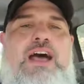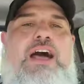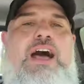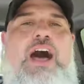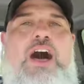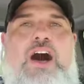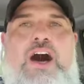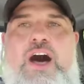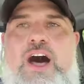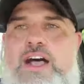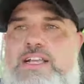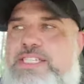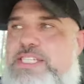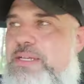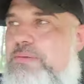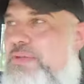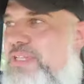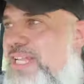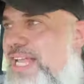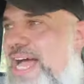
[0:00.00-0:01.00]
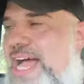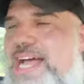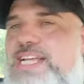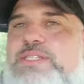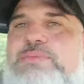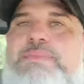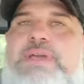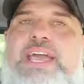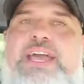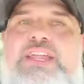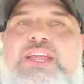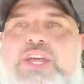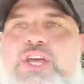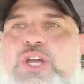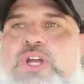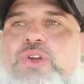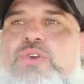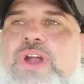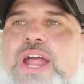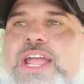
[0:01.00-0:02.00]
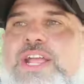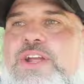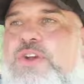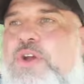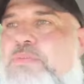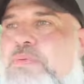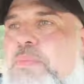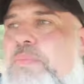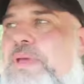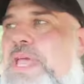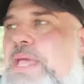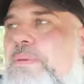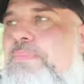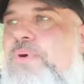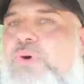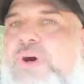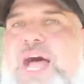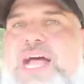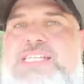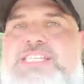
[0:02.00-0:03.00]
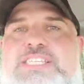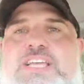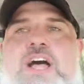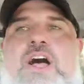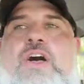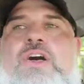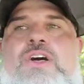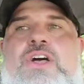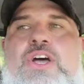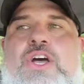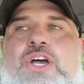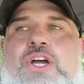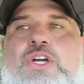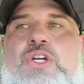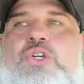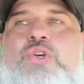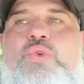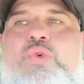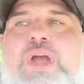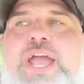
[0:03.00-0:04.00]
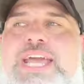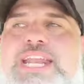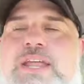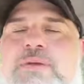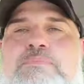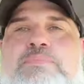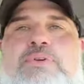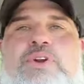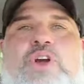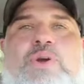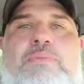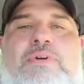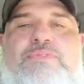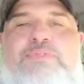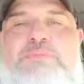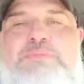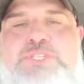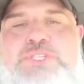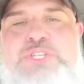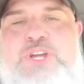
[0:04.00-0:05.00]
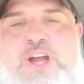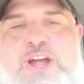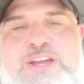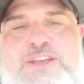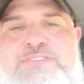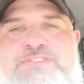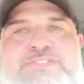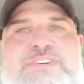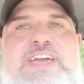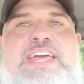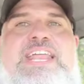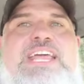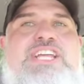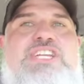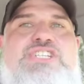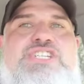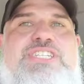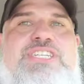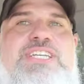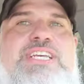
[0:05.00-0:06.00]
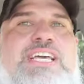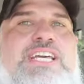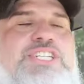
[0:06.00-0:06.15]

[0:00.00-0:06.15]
a awesome class, man. Great group of people. I saw great improvement from start to finish.